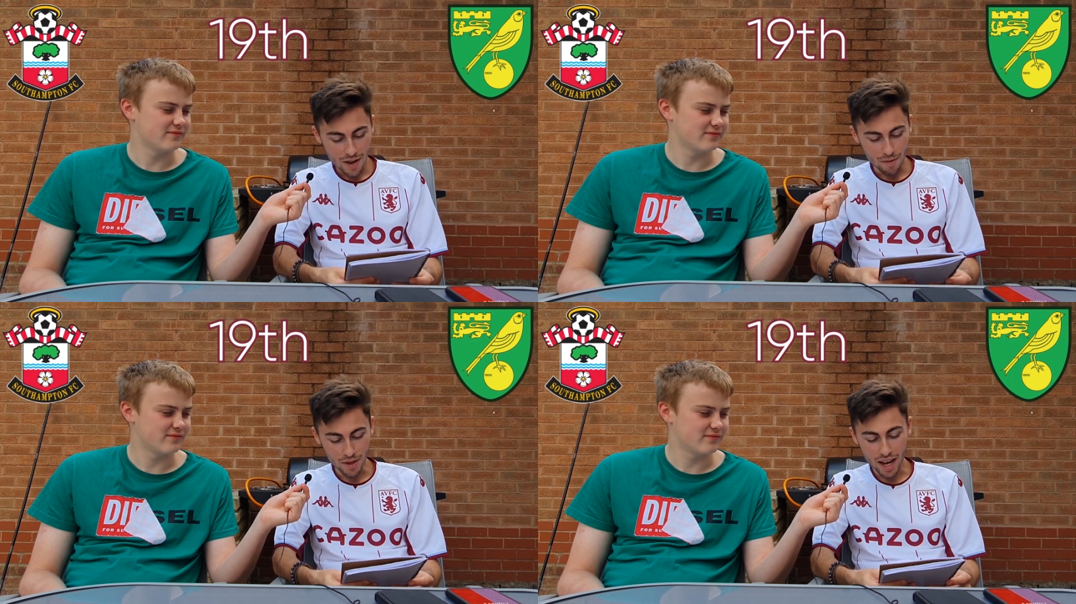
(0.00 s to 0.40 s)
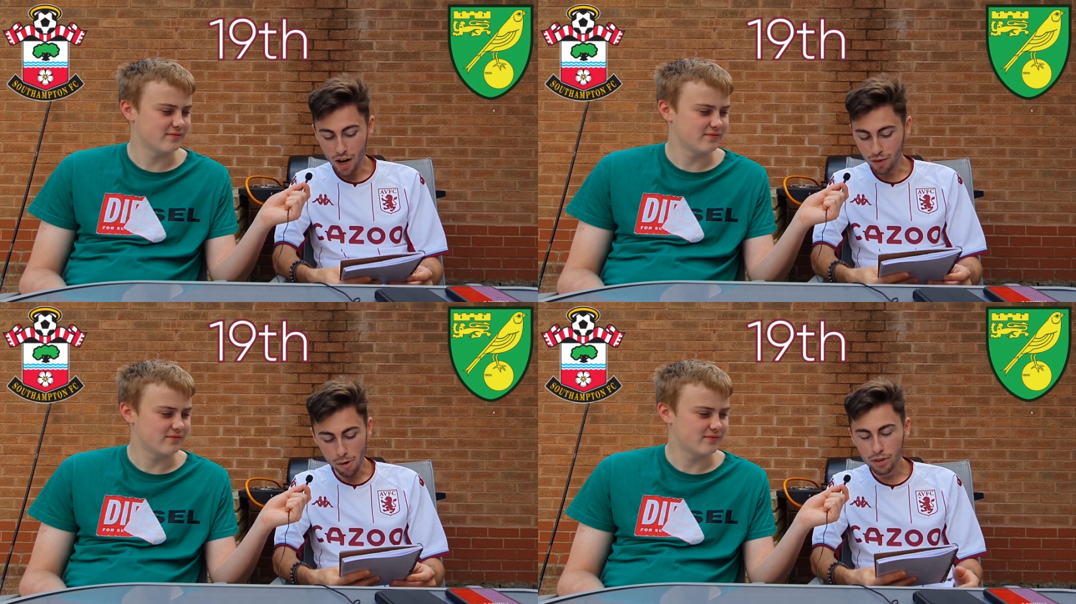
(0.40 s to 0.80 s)
Speaker 1: But yeah,
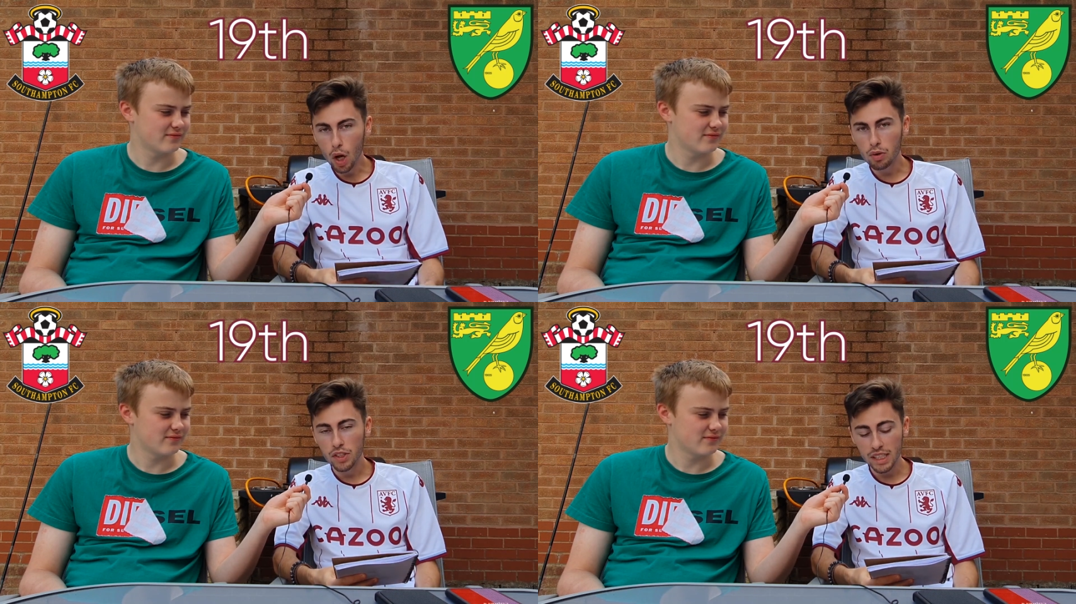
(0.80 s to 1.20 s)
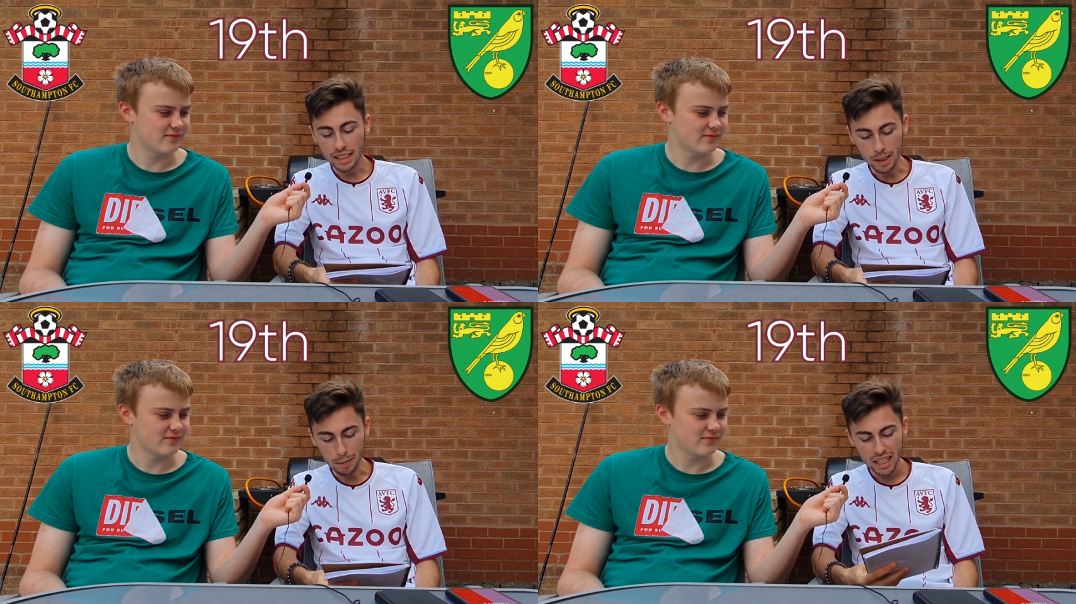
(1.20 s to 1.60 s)
I've gone with Norwich
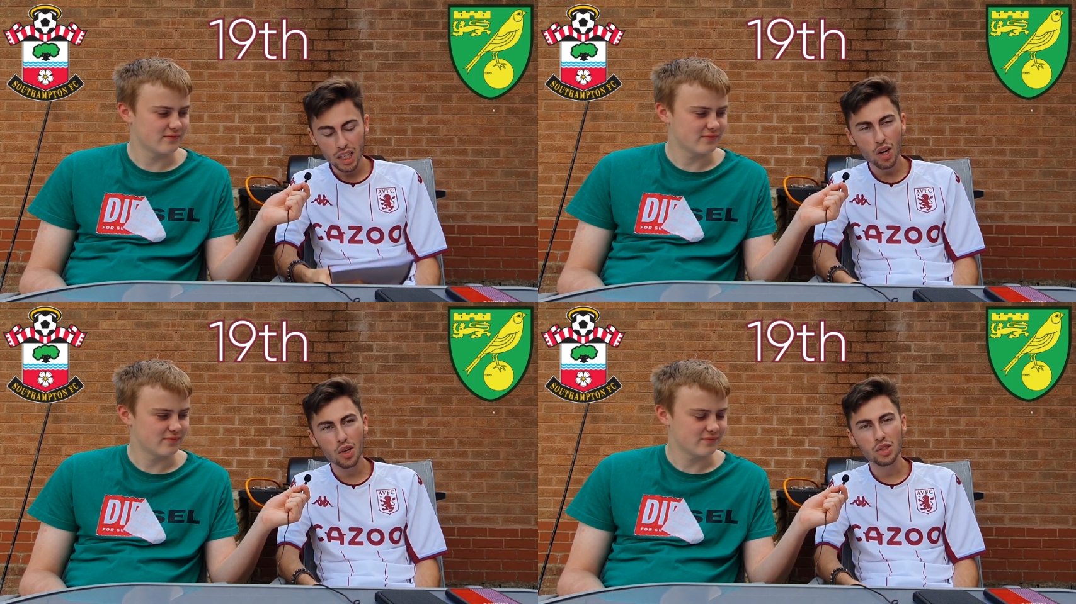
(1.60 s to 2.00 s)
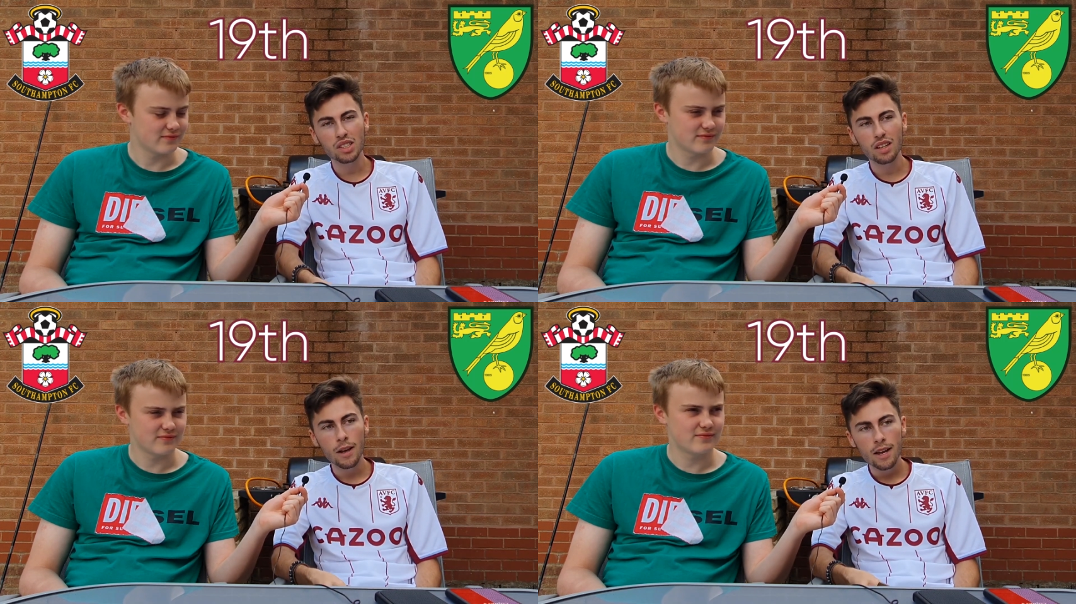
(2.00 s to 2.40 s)
City
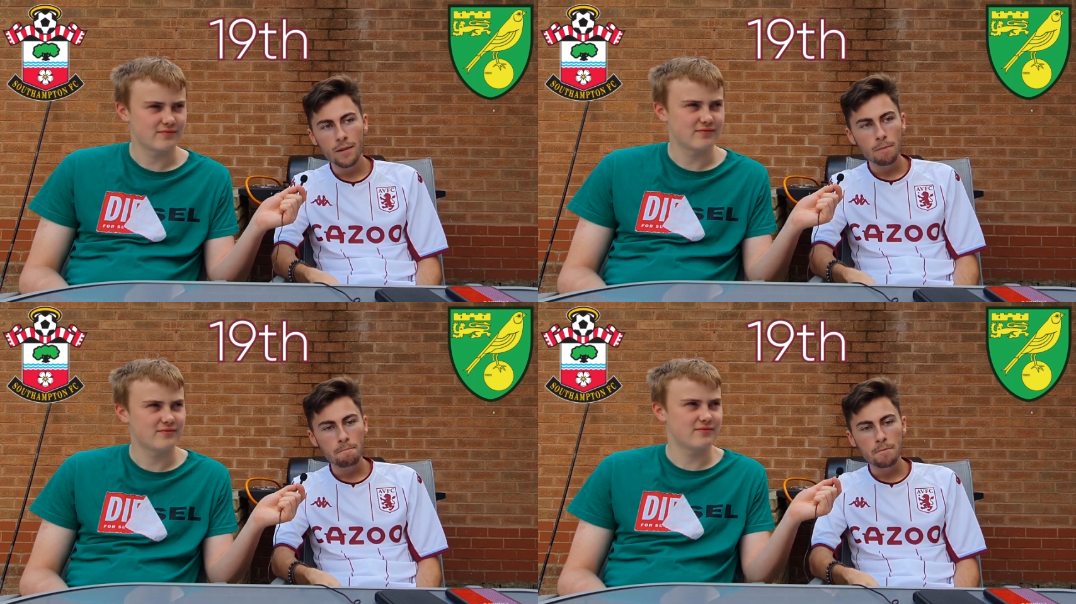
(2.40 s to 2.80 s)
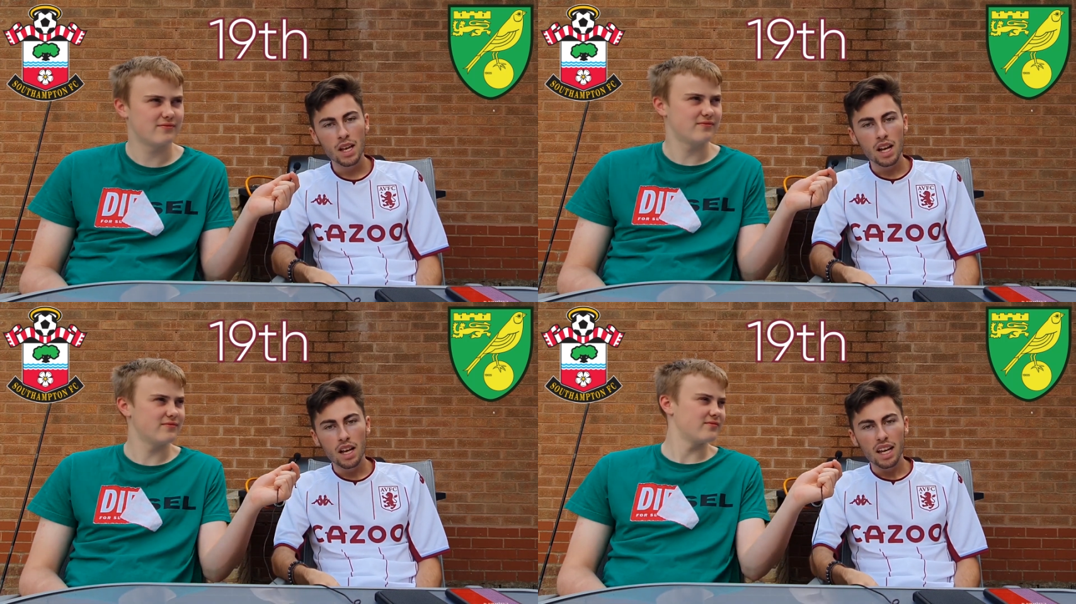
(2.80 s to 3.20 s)
because
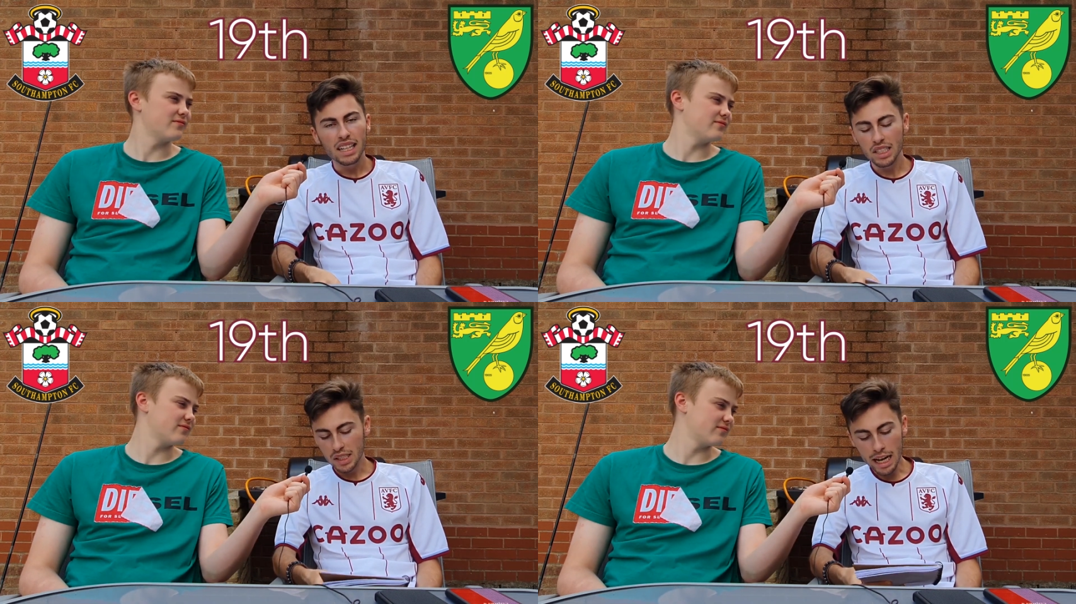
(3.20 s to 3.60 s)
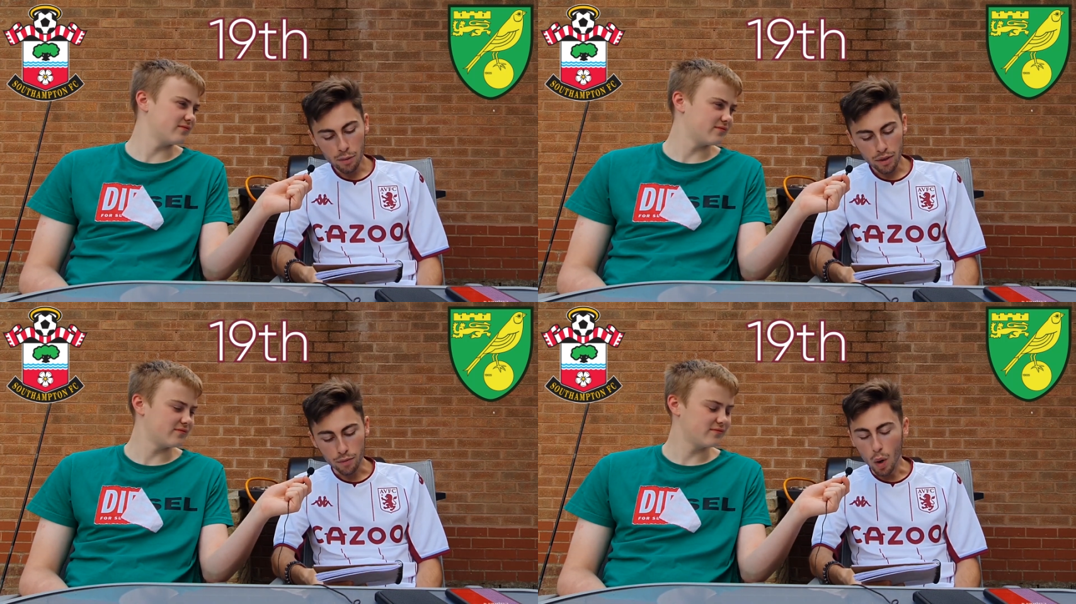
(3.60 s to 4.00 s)
it's the
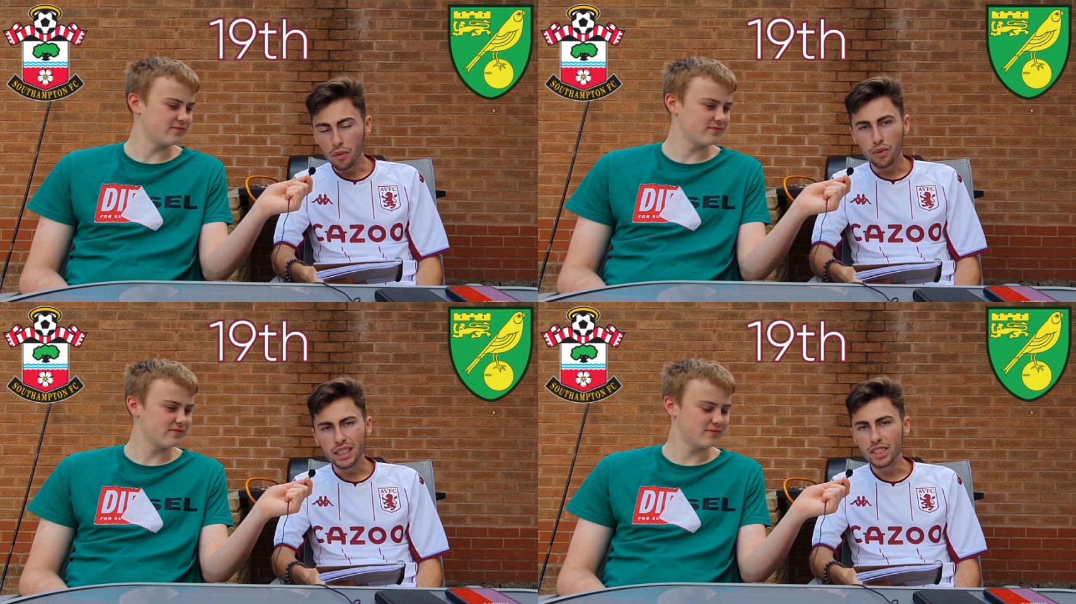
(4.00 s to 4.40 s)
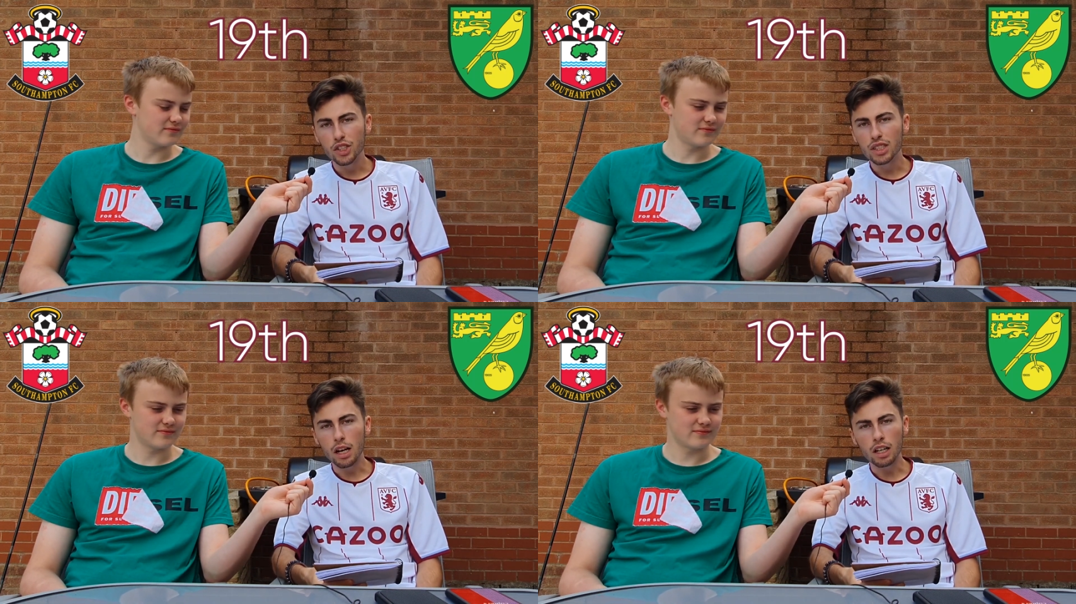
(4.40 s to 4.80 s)
same with Watford. It's just a